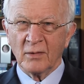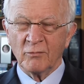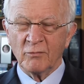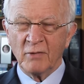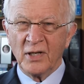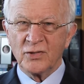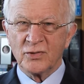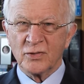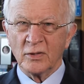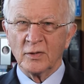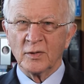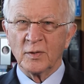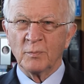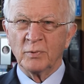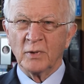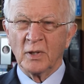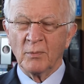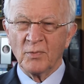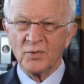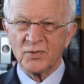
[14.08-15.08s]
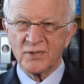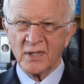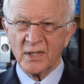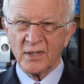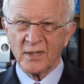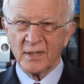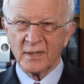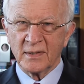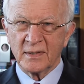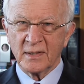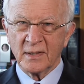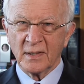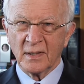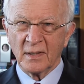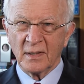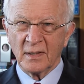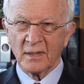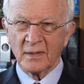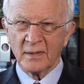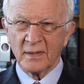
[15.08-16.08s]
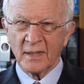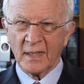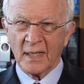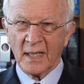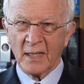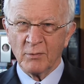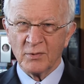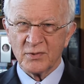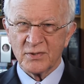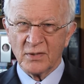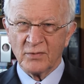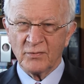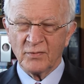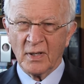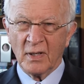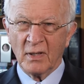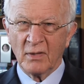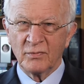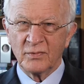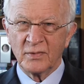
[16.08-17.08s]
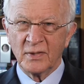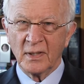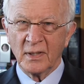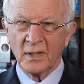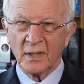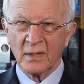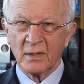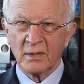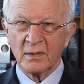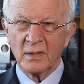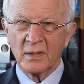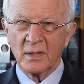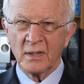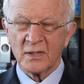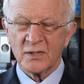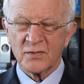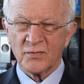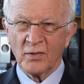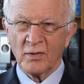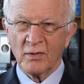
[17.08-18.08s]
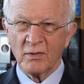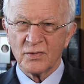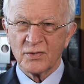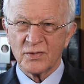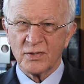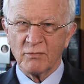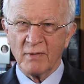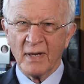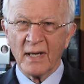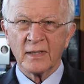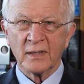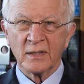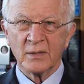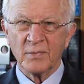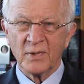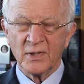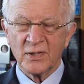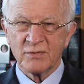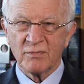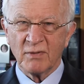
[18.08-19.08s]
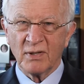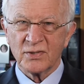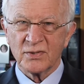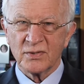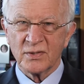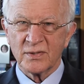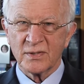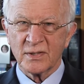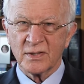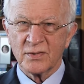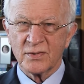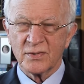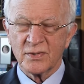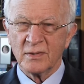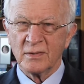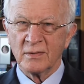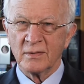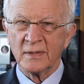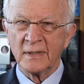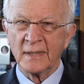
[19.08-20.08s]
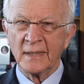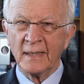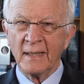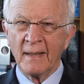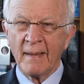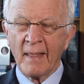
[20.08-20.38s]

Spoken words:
regional diplomacy that that I was involved in, as far as the Reagan administration is concerned.